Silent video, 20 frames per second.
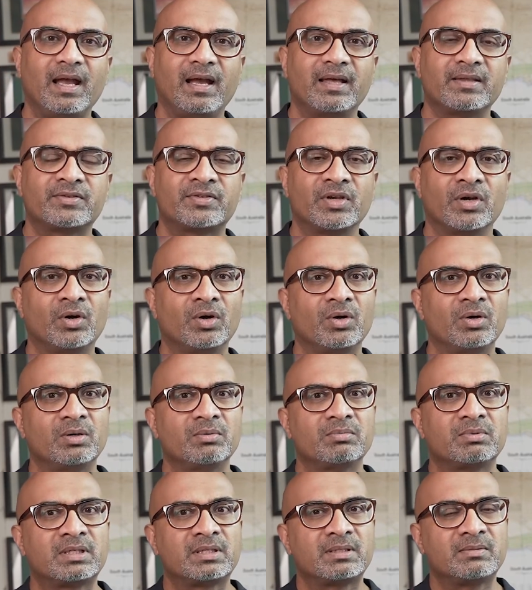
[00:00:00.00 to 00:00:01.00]
So
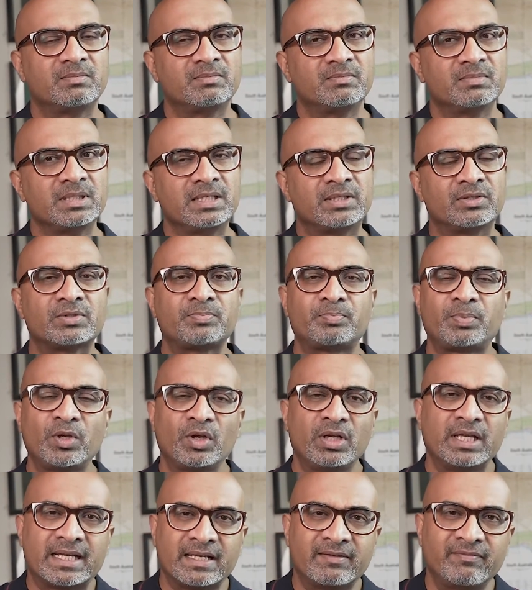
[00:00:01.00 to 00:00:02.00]
it was
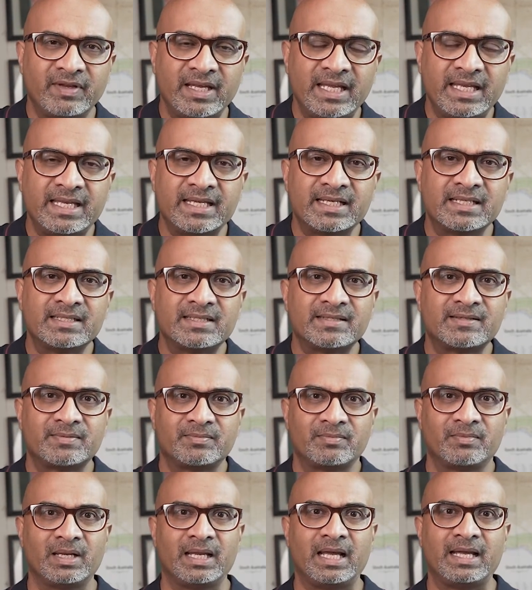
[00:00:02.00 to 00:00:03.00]
purely convenience
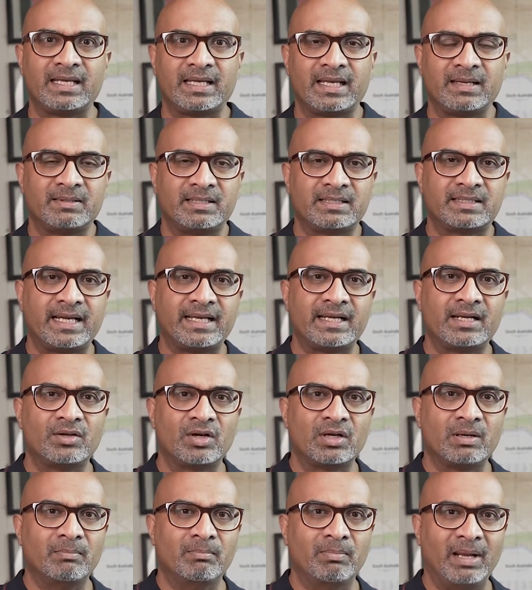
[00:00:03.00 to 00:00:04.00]
when I decided
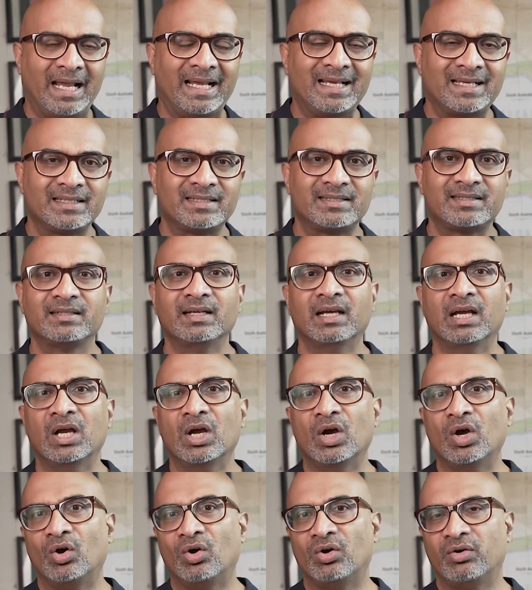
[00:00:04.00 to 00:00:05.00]
on a blanket
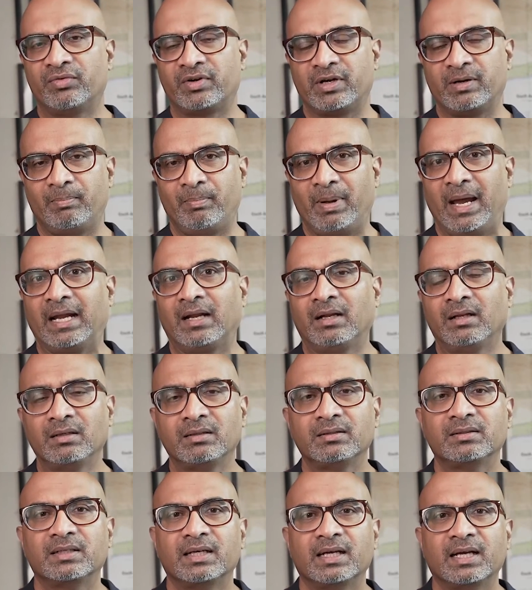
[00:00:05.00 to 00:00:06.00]
over a panel.
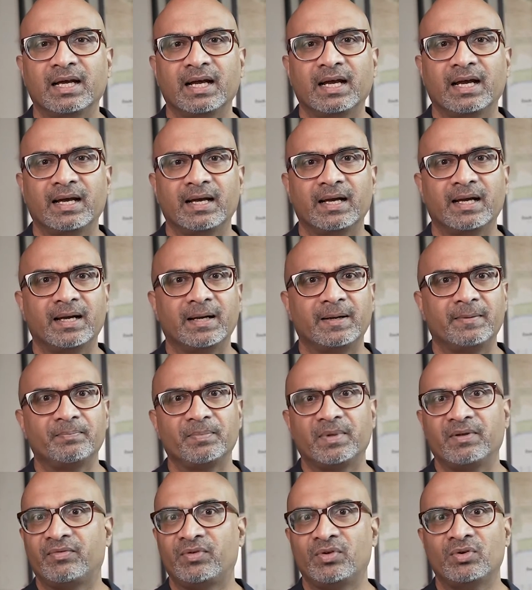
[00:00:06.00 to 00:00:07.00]

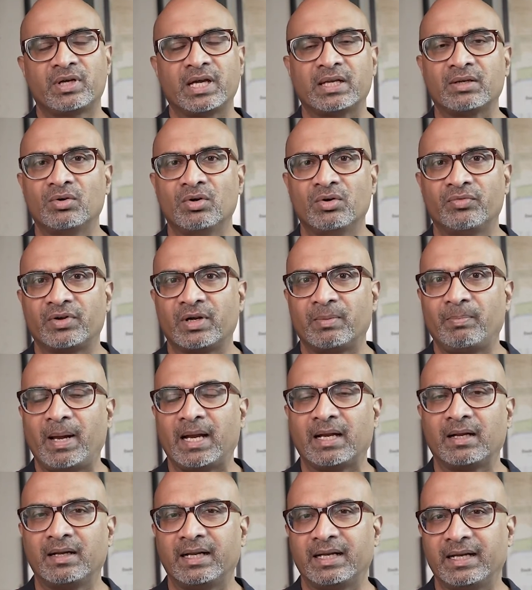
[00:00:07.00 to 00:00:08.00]
If you can go for a
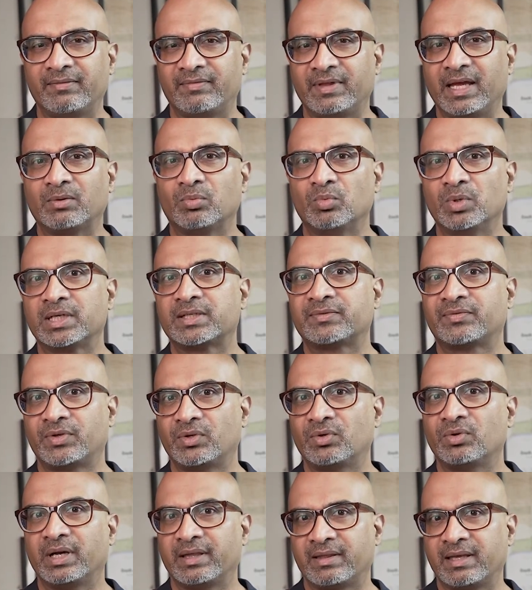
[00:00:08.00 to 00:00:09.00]
panel, and if that works for
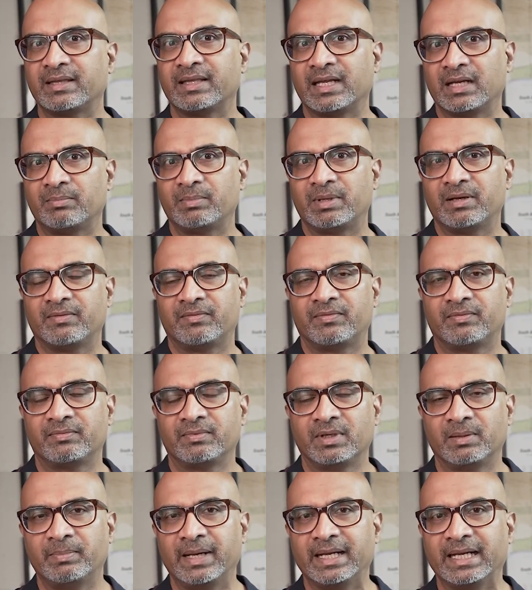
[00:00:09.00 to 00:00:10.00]
you, I think that'll be
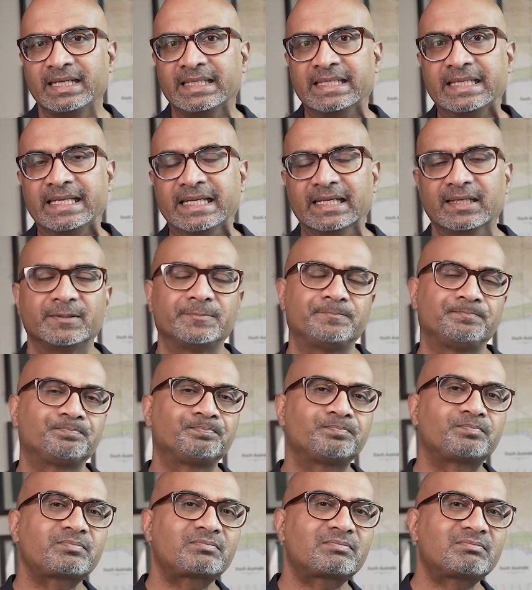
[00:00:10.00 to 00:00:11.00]
a better deal.
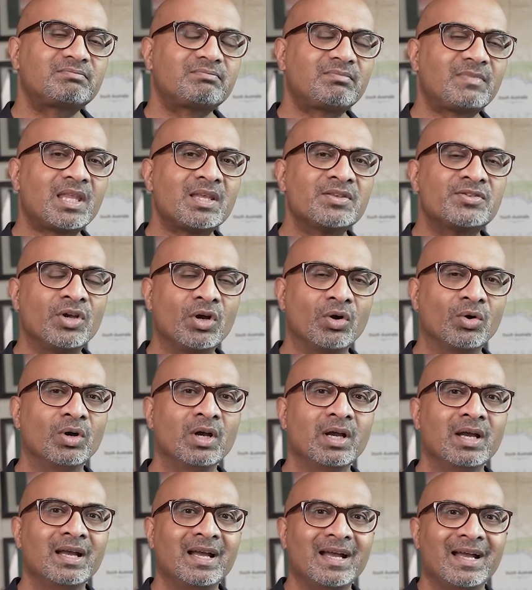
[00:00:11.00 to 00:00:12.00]

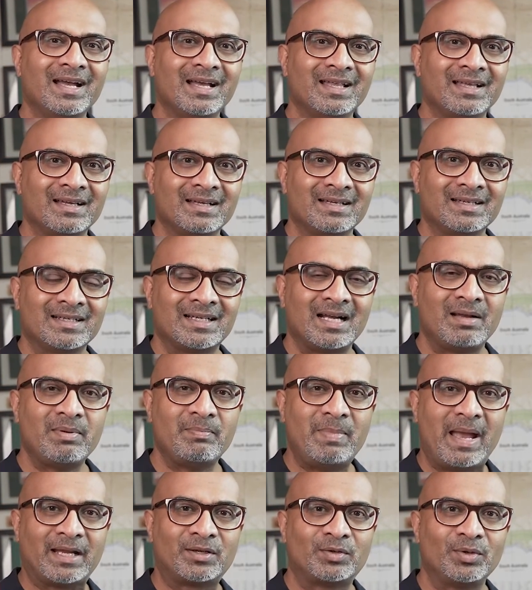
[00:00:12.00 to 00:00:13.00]
So
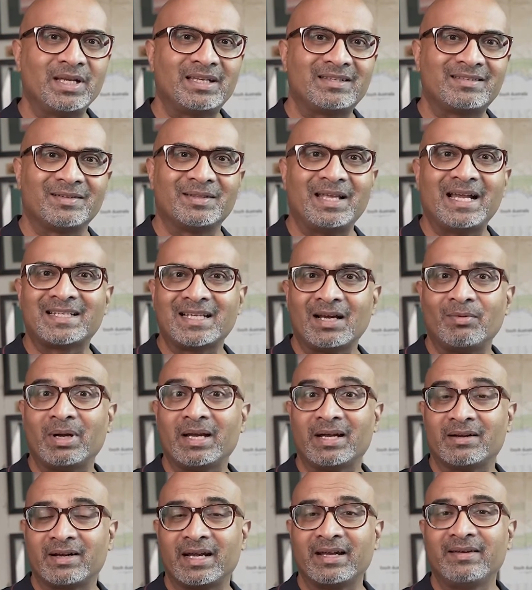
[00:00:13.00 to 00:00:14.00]
coming back to it, so that's how
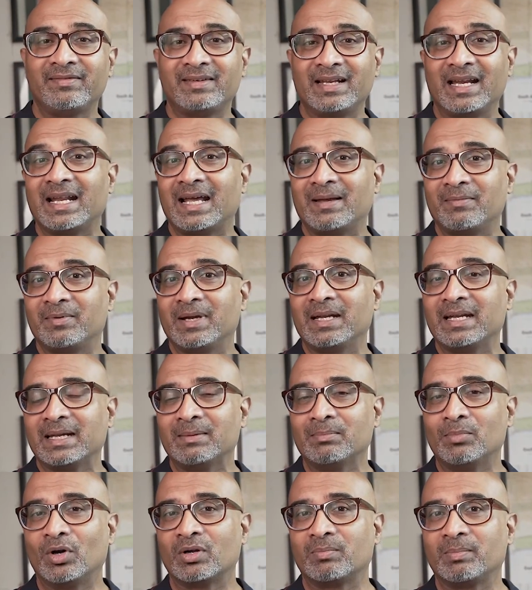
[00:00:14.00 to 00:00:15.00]
I arrived, and I went
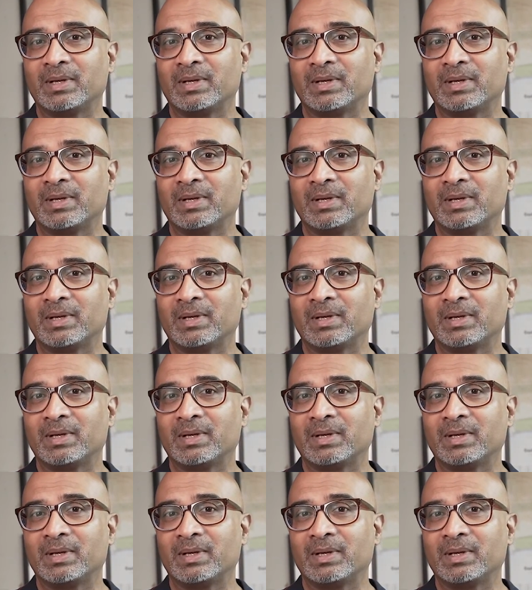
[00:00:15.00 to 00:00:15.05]
and bought